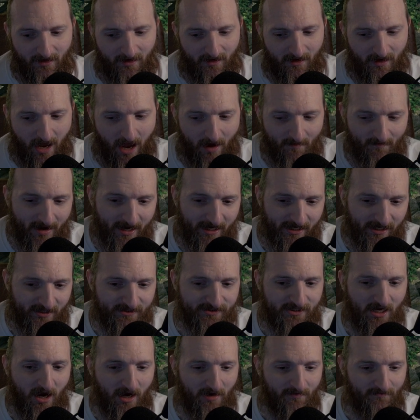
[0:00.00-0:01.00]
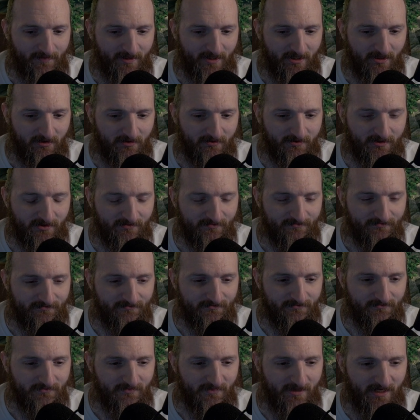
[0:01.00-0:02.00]
I made a dot build
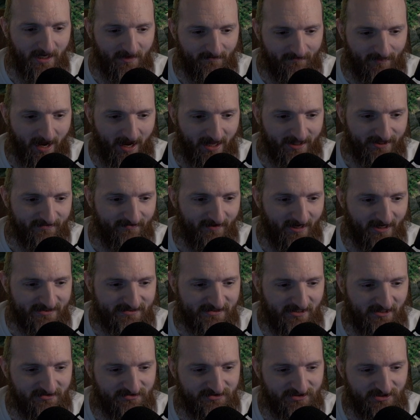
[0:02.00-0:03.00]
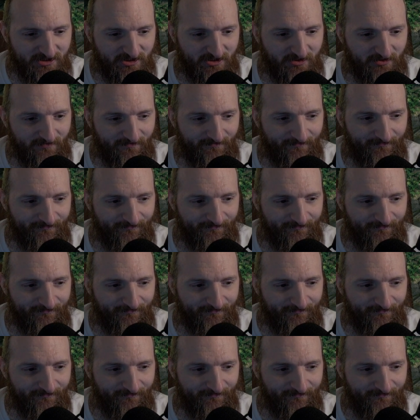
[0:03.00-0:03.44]
in Path of Exile 2.